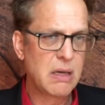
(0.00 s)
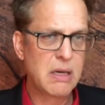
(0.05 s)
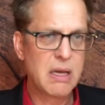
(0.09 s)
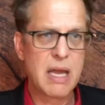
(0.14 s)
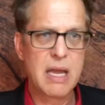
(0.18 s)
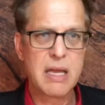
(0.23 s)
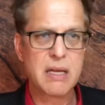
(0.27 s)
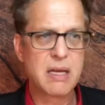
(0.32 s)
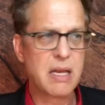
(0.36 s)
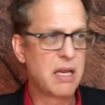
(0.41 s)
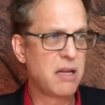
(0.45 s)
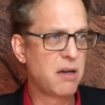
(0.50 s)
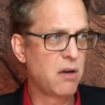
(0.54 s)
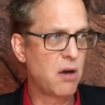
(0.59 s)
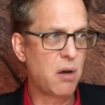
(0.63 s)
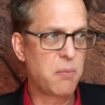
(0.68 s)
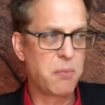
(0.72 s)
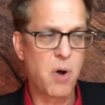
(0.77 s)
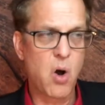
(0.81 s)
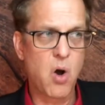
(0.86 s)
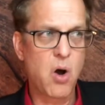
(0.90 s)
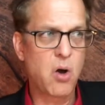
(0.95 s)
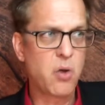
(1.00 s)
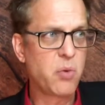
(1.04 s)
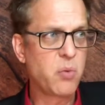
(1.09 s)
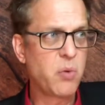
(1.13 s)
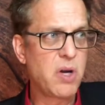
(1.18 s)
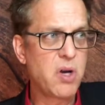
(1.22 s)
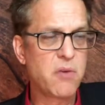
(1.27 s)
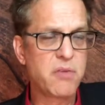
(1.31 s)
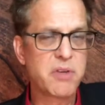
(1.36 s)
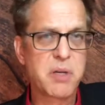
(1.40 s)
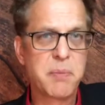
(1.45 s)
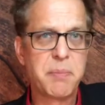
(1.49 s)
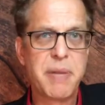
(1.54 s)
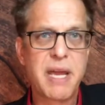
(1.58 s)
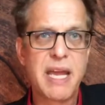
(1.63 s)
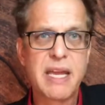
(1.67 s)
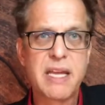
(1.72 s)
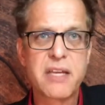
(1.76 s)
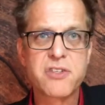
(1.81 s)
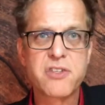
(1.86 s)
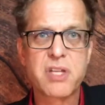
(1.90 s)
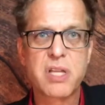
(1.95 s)
and all the way over to
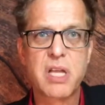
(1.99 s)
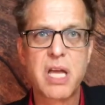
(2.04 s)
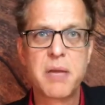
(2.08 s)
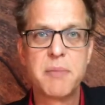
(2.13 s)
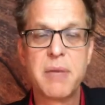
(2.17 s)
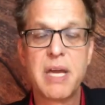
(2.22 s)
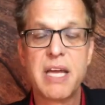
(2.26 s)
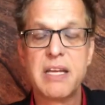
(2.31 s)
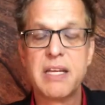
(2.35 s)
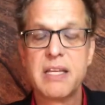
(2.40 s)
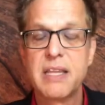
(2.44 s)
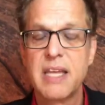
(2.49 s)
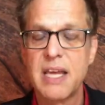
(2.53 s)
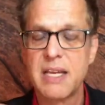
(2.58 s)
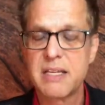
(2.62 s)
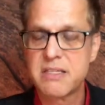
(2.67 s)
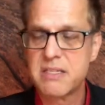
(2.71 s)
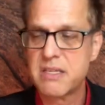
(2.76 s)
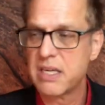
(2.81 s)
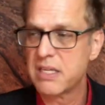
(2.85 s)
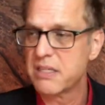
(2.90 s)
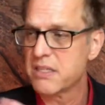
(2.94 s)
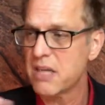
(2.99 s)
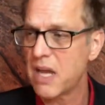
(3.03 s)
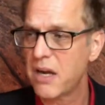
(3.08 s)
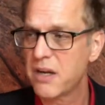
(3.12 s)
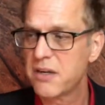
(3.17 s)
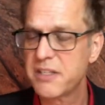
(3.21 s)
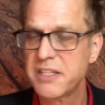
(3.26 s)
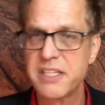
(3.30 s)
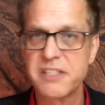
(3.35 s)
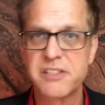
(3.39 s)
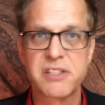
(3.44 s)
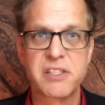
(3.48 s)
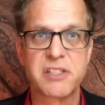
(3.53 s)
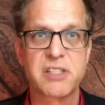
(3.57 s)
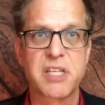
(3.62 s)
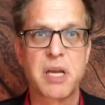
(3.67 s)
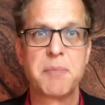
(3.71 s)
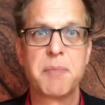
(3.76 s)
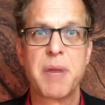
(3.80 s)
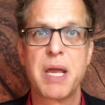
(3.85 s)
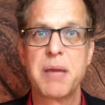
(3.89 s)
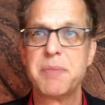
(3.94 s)
baggage claim, and in that entire distance, I
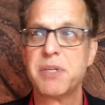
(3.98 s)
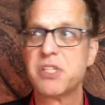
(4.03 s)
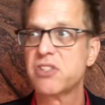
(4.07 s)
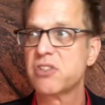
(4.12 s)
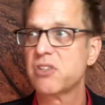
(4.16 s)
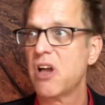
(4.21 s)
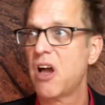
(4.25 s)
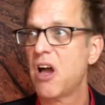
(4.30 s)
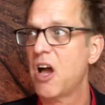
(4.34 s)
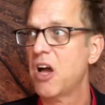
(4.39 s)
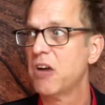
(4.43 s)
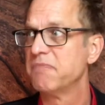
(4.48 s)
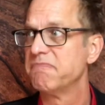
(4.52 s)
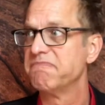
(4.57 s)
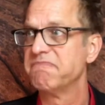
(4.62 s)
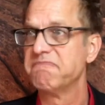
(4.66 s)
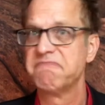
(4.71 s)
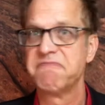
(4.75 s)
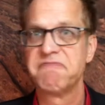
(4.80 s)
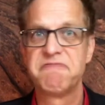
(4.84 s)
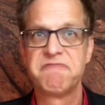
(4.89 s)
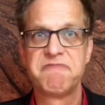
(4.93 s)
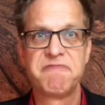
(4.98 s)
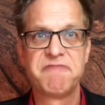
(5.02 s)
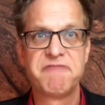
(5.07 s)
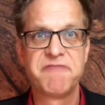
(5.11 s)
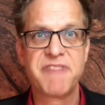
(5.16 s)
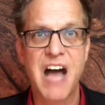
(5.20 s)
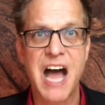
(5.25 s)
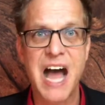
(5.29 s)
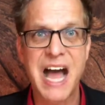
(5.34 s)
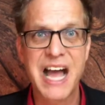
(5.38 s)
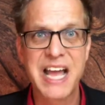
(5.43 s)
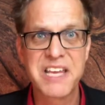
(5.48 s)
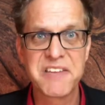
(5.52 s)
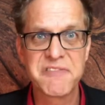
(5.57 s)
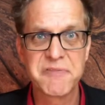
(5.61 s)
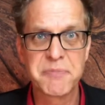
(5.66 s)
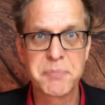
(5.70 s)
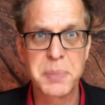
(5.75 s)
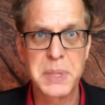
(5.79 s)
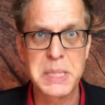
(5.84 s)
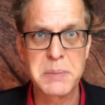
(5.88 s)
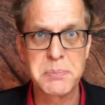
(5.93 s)
maybe saw
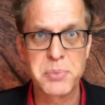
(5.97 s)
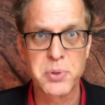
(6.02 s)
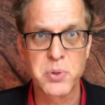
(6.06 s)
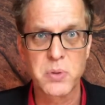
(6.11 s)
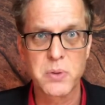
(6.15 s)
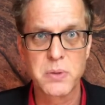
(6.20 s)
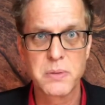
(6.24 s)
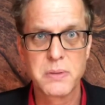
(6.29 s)
5 people.